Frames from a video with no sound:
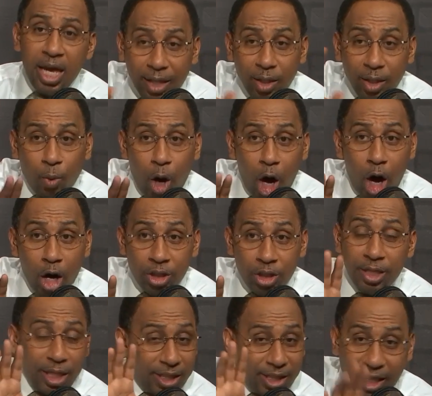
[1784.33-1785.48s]
other words,
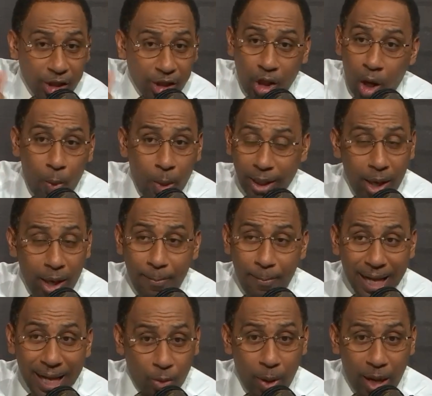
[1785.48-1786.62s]
the Sixers don't want to come
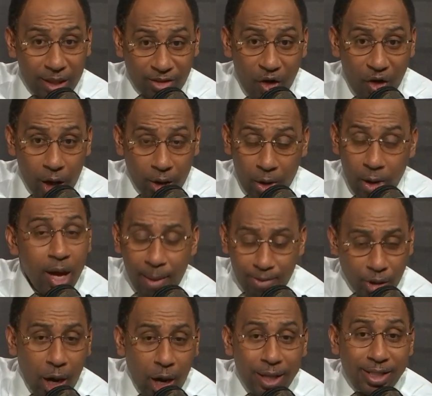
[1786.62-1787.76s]
back to Wells Fargo. I'm
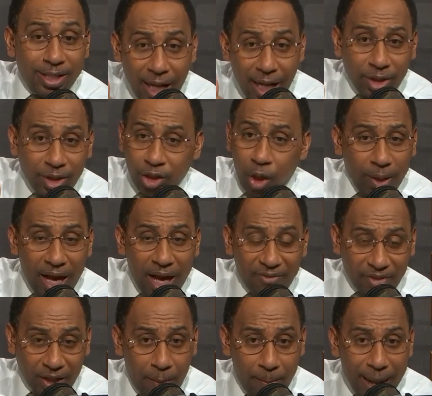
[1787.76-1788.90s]
sorry, the Celtics don't want to have to
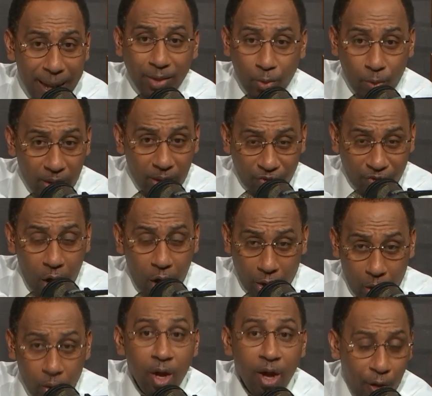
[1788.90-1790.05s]
come back to Wells Fargo
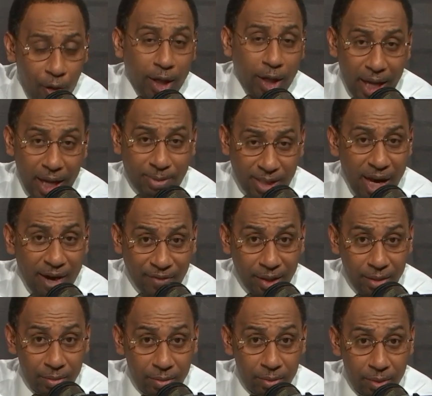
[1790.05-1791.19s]
for a Game 7.
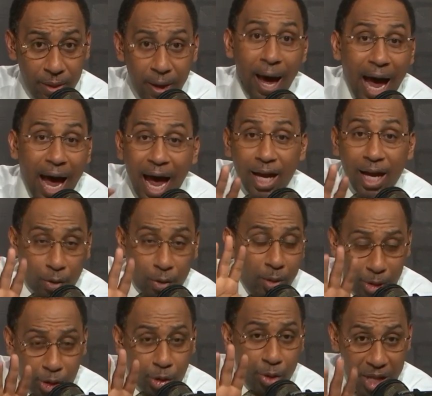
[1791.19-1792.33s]
I agree
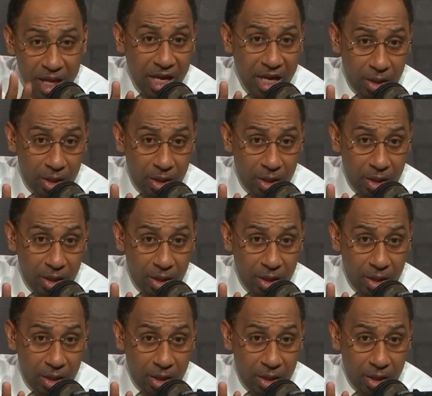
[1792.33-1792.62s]
with you there.